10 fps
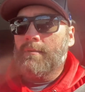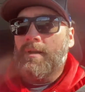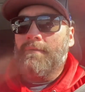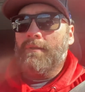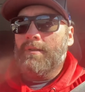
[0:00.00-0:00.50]

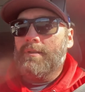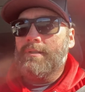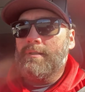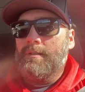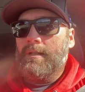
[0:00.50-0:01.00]
my
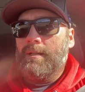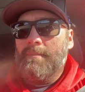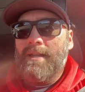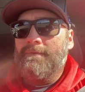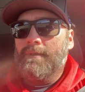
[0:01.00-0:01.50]
first
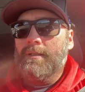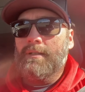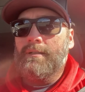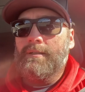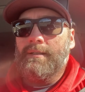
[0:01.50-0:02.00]

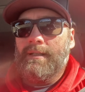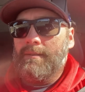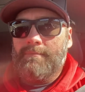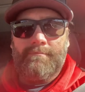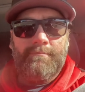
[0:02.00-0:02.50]
Medford,
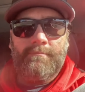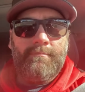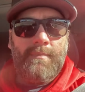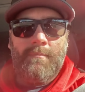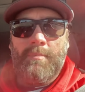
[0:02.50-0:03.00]
and
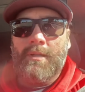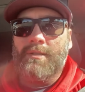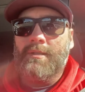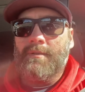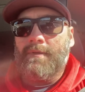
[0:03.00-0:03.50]

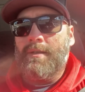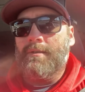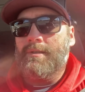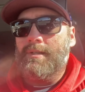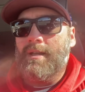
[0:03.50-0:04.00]
bunches of
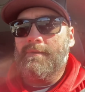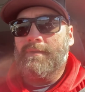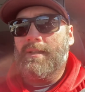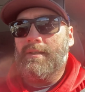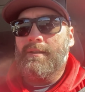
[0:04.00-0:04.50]
other stuff.
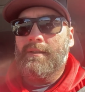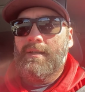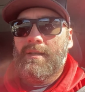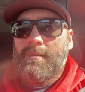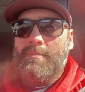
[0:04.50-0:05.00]

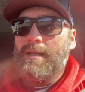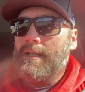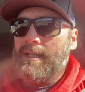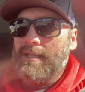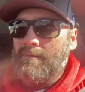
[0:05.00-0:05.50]
But
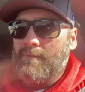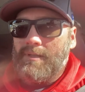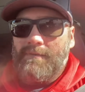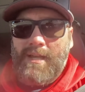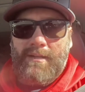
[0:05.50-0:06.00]
again, when
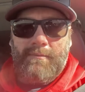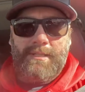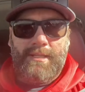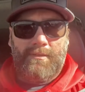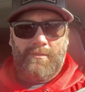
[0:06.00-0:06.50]
you've got a
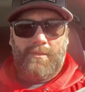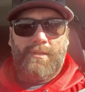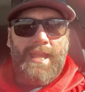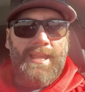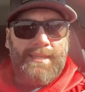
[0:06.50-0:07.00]
retail,
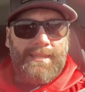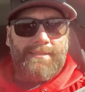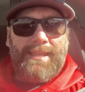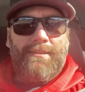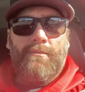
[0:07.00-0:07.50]

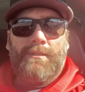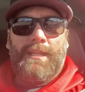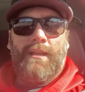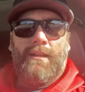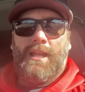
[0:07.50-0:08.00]
they don't
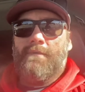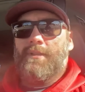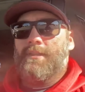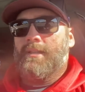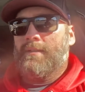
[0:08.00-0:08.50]
carry
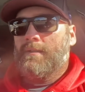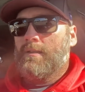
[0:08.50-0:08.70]
everything.